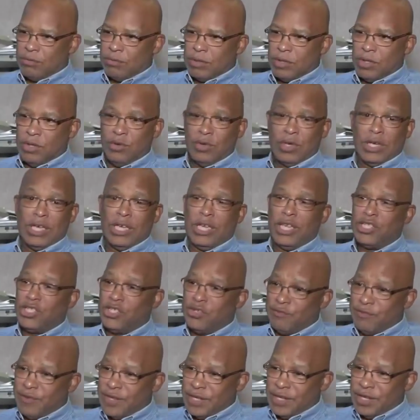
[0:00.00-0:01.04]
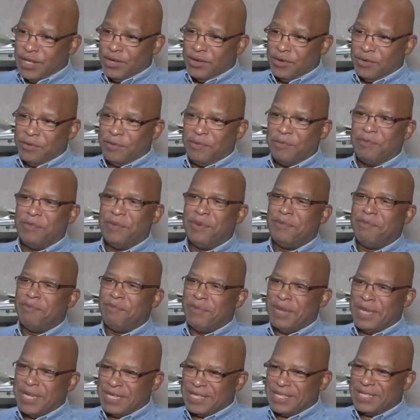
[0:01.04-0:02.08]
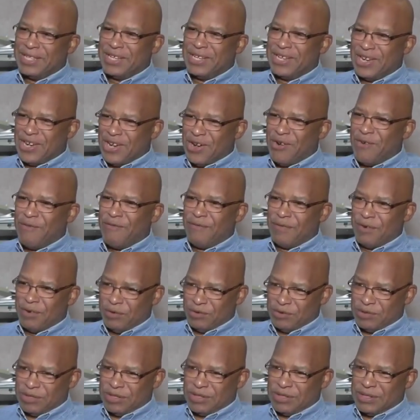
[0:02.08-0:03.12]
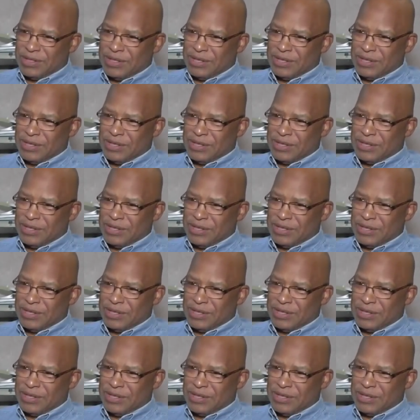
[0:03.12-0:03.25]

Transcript: You can get your video, but make the call first.